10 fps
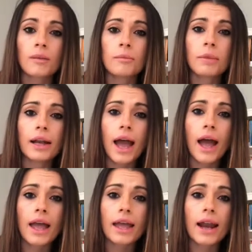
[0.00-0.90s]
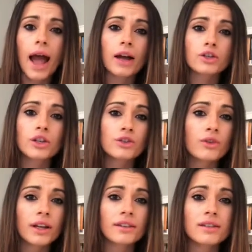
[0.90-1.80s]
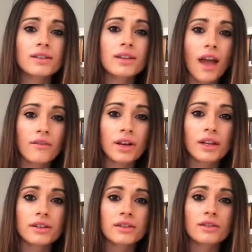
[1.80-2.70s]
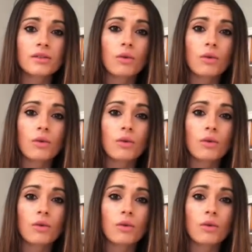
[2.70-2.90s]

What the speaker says: but it actually strengthens the evidence